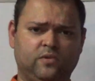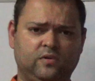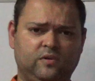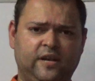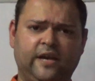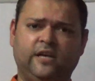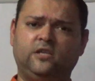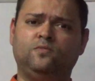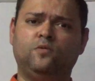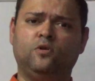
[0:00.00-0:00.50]

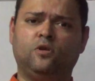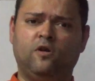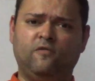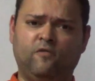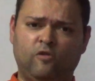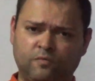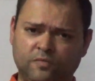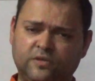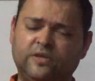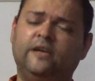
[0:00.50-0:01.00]
textbook of
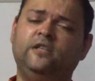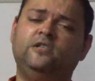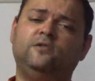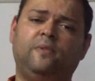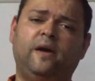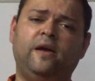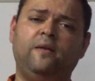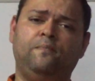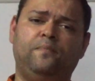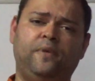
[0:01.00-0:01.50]
home science
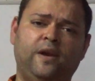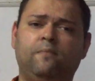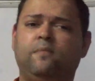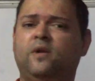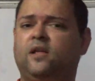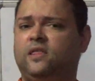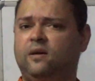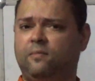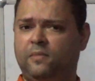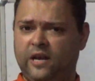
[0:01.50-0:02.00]
by
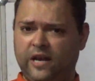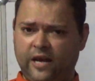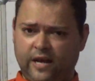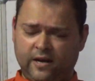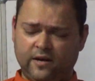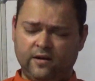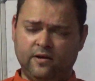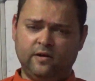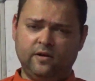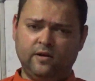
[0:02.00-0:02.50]
Premlata Malik,
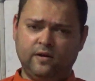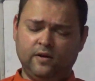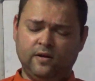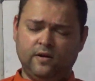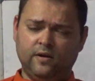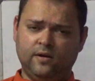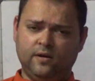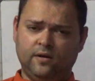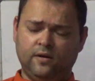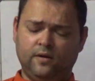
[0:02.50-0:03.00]

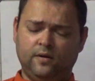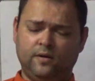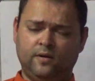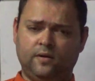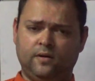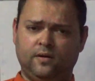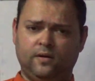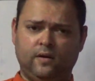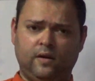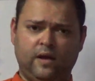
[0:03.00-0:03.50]

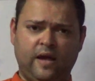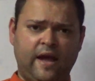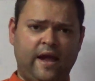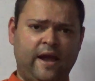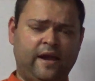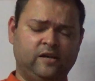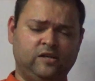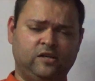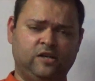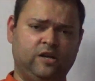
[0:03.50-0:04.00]

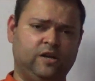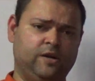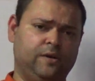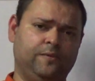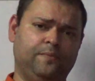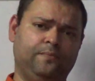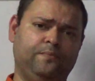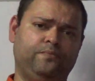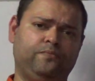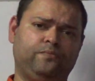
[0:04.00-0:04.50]
and
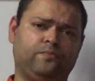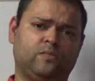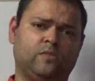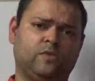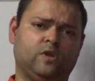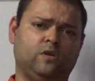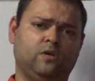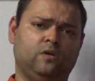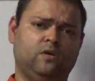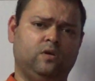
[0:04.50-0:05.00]

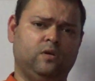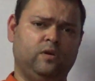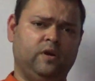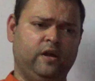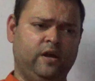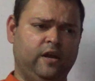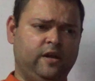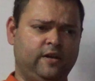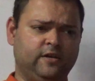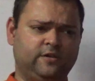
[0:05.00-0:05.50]

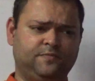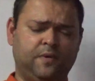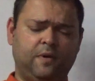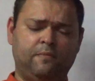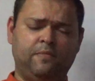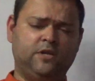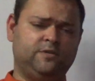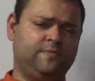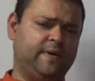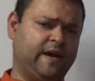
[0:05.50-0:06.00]
it is
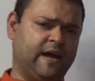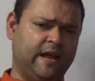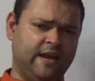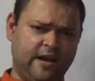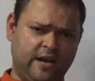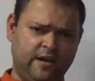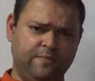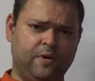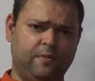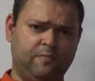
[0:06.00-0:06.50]
published by
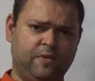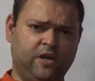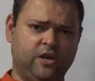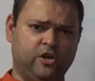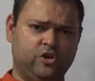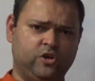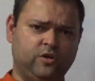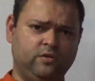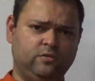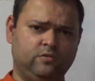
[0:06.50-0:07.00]
Kalyani
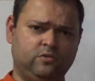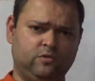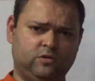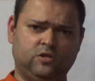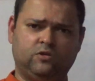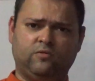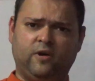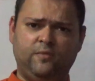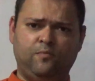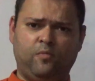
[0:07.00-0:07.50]
Publication. So it's
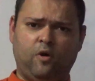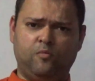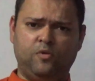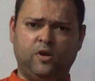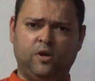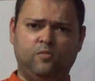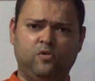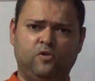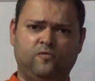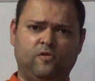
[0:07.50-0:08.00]
a quite
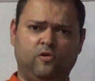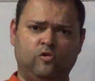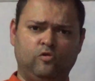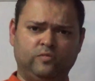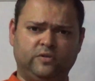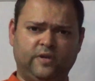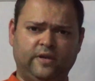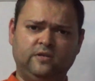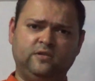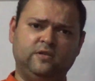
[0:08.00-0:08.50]
popular book for
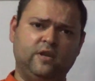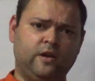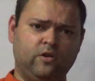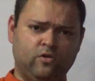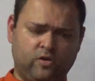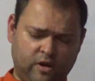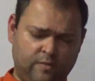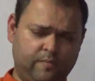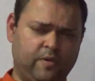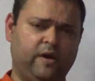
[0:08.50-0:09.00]
home science that you
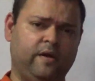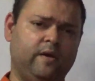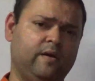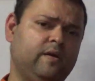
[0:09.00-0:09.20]
can buy.